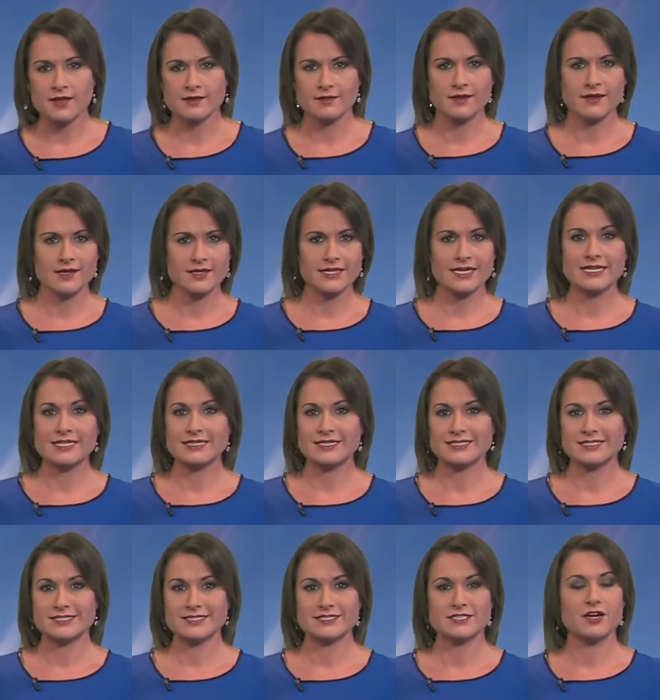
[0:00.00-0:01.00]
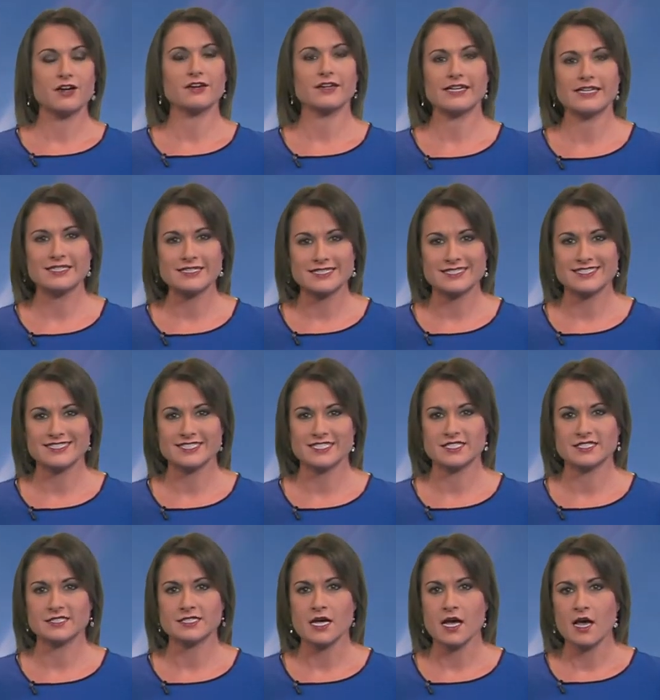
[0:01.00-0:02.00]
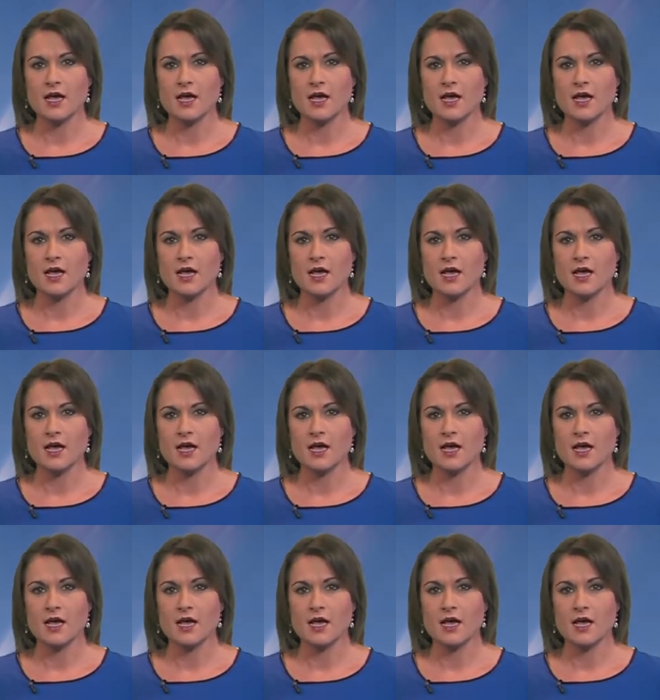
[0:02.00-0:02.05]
lung conditions, heart conditions,